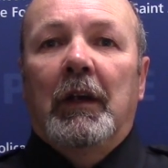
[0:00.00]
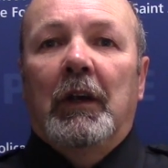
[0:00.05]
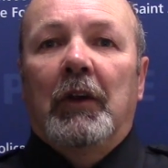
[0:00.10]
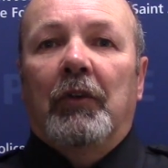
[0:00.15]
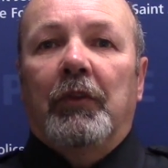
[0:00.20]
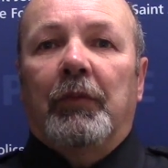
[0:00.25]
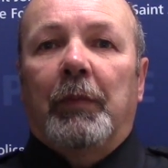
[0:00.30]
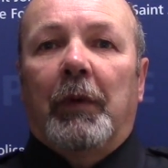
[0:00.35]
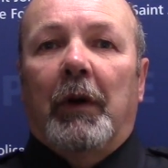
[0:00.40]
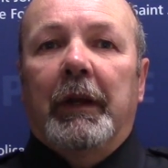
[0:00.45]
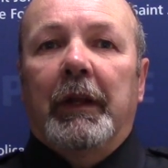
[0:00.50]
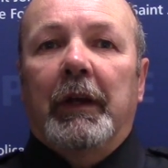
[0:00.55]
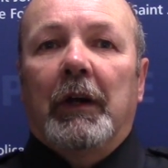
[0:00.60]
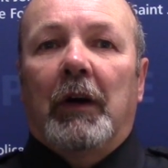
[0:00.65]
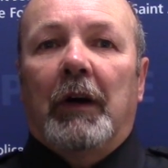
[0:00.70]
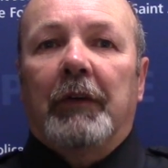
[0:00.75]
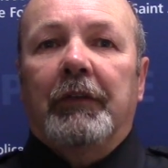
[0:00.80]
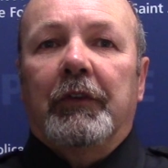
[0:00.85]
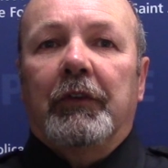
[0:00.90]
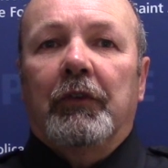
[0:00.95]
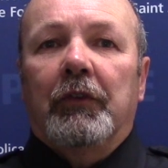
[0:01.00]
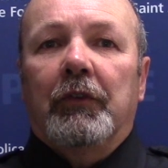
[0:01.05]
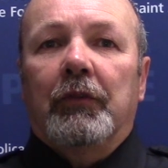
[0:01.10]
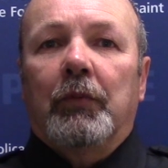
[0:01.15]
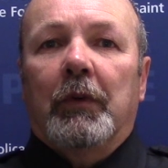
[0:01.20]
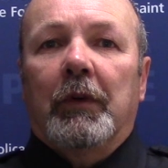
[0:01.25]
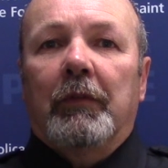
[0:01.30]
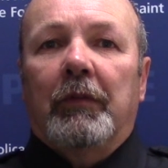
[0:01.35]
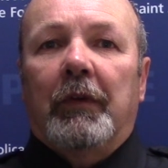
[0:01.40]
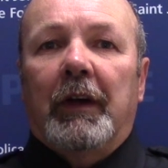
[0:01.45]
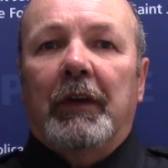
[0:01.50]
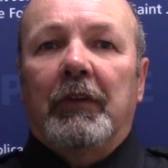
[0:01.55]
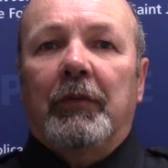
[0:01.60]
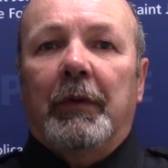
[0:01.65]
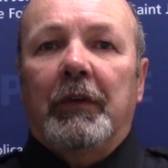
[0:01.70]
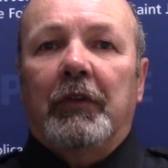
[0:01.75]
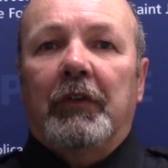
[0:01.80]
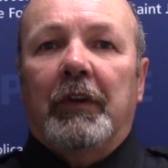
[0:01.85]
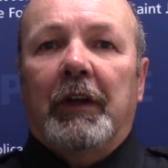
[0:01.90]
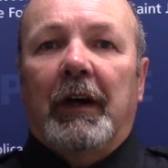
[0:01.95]
Responding officers were advised
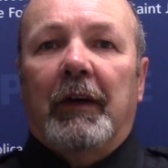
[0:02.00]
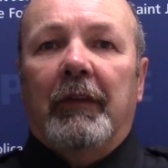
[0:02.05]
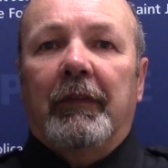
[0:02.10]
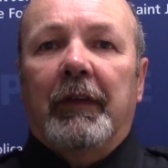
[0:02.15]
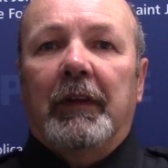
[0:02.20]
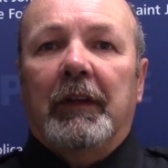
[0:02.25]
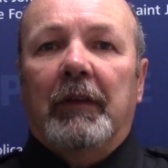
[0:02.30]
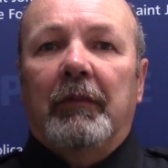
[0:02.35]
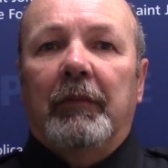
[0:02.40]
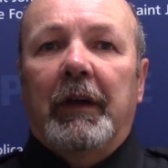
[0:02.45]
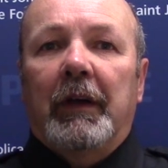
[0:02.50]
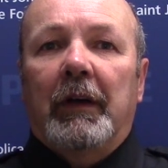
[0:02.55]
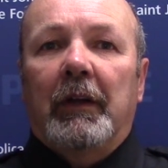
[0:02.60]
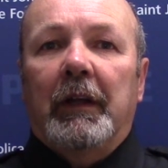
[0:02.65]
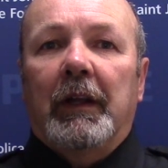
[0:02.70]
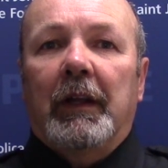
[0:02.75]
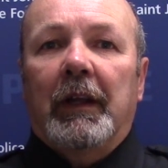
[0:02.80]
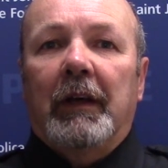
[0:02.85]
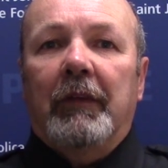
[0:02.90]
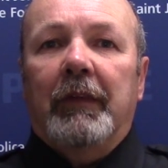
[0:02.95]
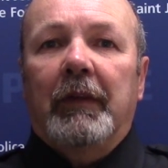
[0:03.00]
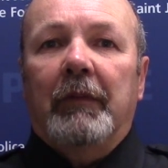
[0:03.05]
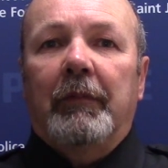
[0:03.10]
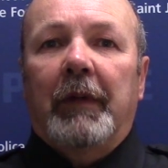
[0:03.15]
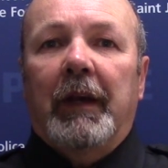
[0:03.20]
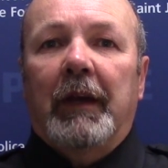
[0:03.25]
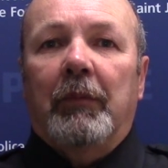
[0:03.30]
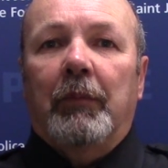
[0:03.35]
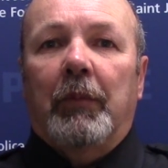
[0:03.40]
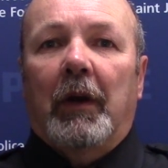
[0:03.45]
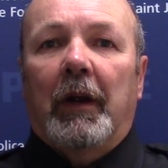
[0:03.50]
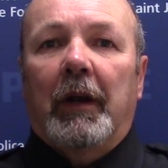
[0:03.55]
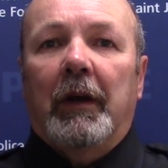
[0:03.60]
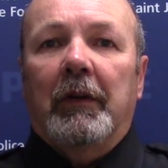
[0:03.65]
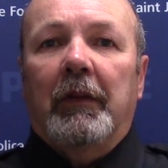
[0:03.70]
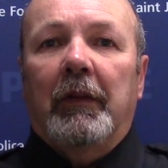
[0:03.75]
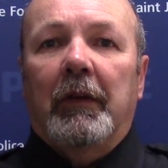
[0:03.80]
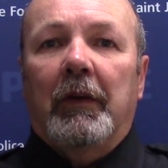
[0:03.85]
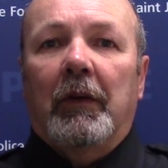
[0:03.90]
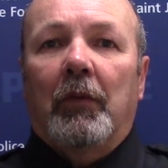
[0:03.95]
by staff that the male had left the bank prior
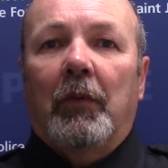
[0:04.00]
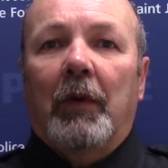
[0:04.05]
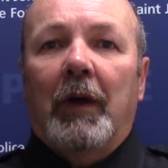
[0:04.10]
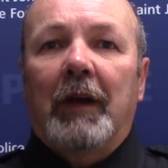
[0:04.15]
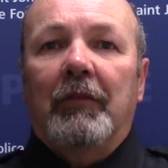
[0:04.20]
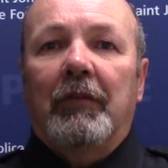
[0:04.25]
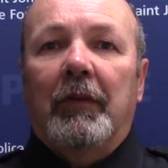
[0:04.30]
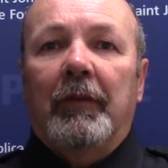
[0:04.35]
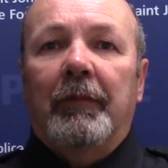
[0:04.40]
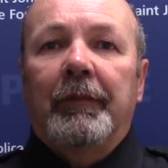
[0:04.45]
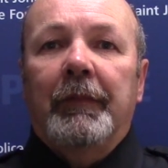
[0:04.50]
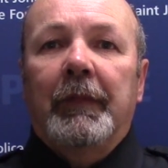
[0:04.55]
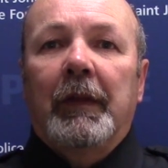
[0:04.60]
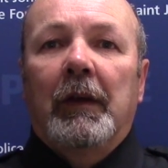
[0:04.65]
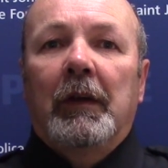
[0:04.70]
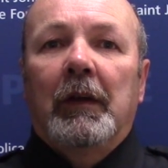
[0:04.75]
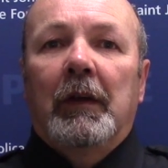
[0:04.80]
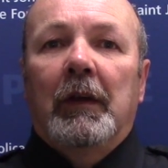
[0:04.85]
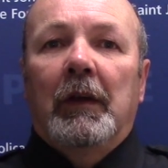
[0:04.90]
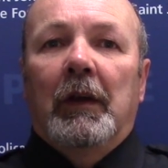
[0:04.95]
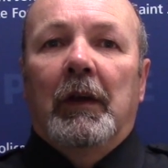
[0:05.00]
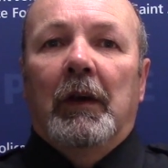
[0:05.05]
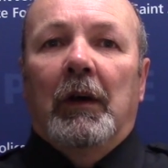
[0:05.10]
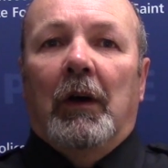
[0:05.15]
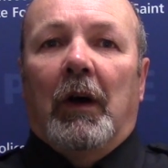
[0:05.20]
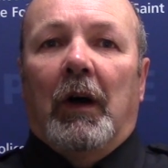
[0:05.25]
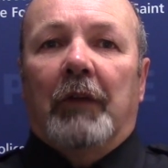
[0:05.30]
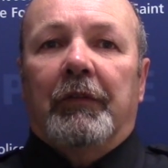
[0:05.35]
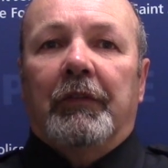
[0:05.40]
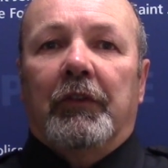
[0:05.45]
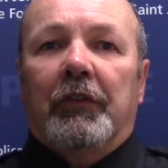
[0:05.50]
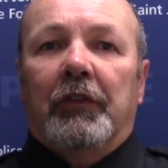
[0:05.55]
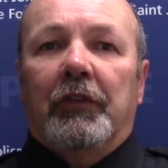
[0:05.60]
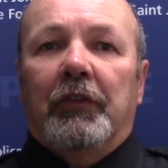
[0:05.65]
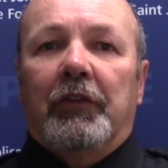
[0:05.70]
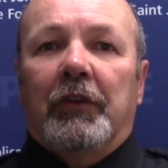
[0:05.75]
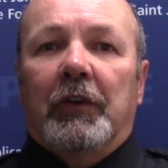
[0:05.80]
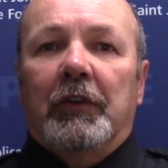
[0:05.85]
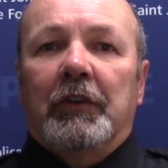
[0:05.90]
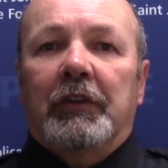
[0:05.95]
to their arrival.
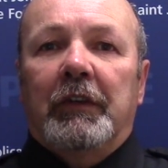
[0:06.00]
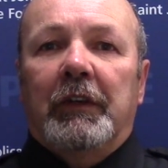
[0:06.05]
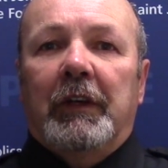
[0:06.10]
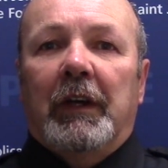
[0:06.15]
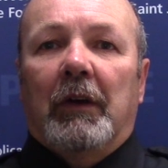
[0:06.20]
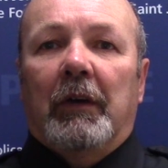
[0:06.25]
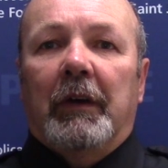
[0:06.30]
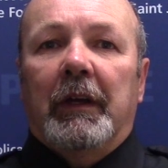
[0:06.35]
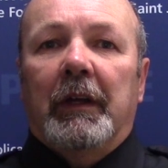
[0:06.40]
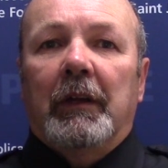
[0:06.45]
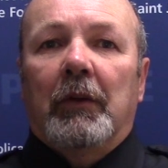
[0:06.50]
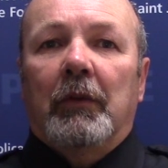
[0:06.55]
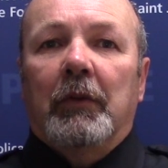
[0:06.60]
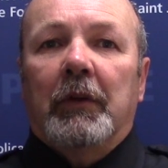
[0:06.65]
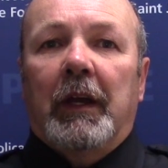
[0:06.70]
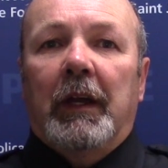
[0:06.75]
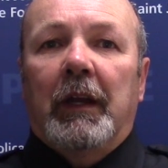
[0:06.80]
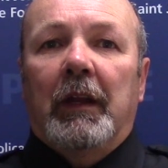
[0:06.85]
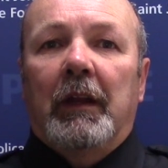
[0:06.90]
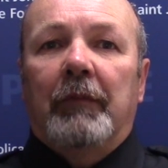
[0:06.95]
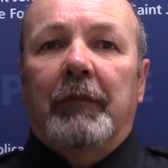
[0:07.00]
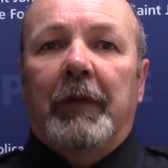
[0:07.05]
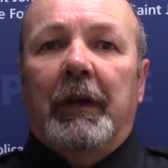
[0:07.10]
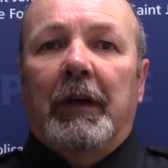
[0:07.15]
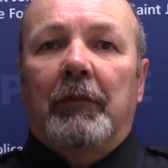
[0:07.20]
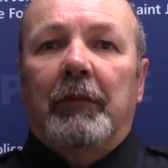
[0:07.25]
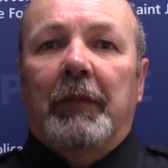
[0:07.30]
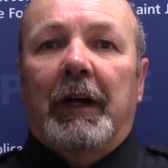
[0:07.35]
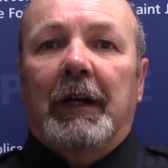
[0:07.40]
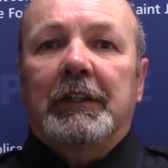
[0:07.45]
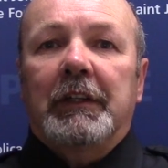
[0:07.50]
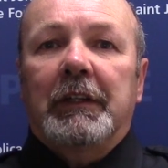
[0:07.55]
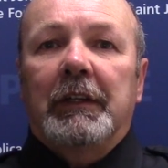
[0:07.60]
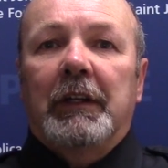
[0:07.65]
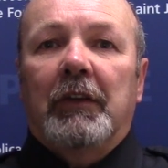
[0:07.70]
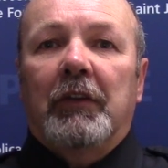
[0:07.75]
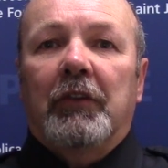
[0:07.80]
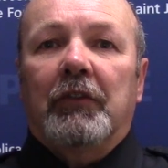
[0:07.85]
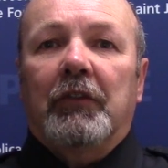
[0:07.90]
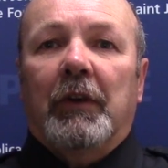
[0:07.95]
Officers searched the area and located a male matching the
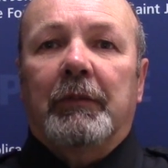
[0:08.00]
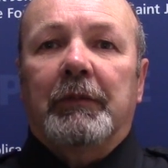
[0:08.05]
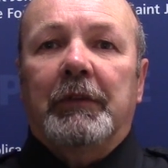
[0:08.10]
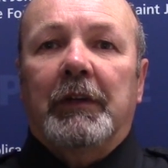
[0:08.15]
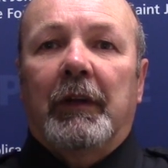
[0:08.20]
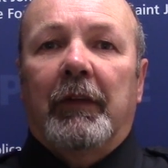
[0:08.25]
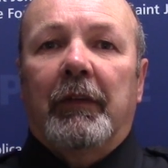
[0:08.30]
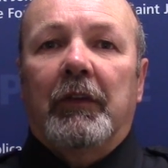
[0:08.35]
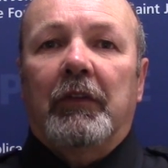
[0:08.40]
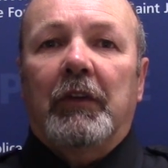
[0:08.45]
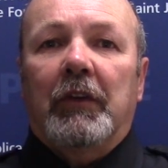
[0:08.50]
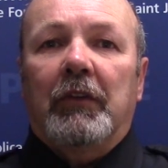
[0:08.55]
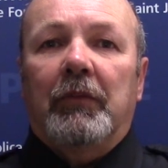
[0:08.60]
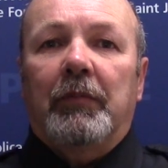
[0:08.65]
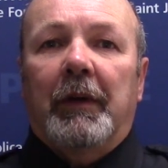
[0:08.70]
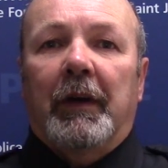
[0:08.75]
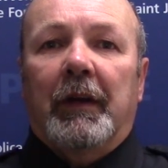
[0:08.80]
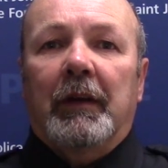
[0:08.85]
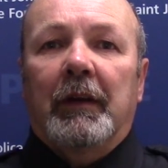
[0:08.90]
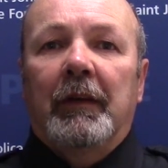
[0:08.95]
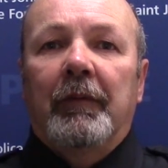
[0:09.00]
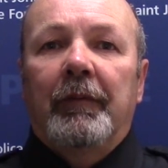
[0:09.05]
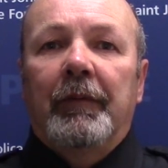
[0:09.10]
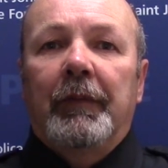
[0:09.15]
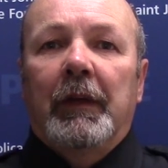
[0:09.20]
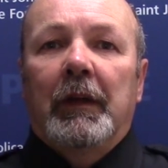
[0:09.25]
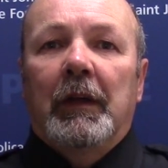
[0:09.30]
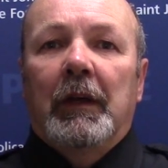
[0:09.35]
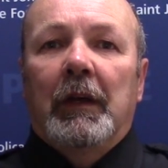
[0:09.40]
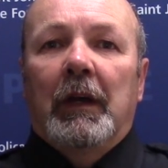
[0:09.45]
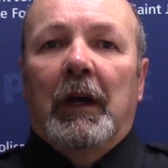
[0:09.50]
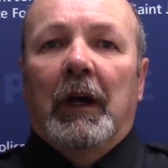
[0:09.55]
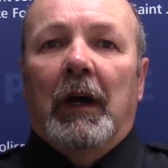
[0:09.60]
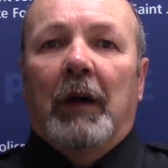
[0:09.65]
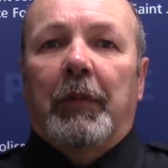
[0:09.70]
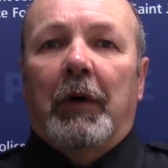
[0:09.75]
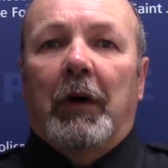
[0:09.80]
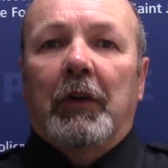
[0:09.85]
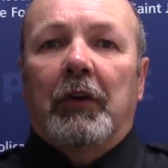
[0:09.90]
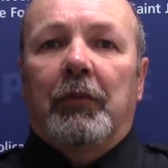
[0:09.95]
description of the suspect.
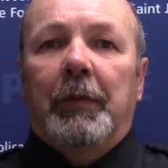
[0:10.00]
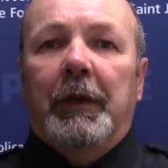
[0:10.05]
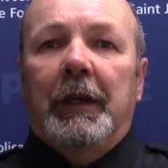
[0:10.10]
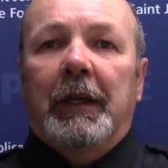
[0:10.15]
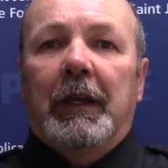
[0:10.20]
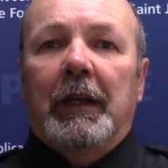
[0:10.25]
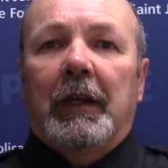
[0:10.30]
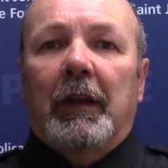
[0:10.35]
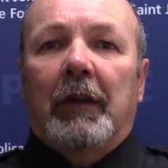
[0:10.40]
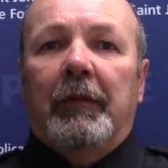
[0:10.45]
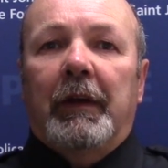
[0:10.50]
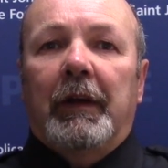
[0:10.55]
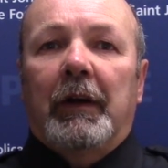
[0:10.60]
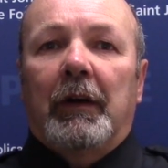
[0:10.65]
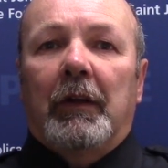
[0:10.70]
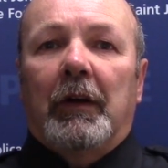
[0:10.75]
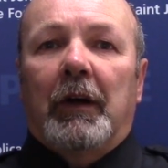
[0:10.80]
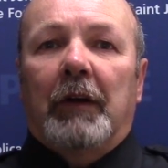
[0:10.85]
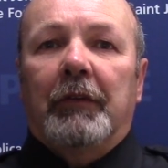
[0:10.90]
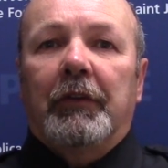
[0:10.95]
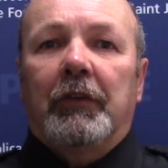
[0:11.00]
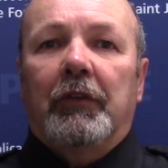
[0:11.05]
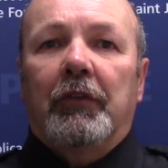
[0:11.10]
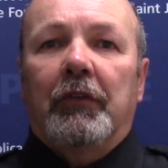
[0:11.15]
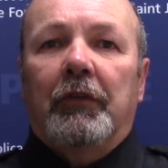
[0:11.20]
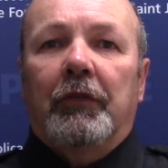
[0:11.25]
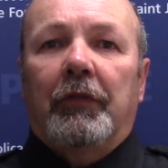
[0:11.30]
Upon speaking to the male, officers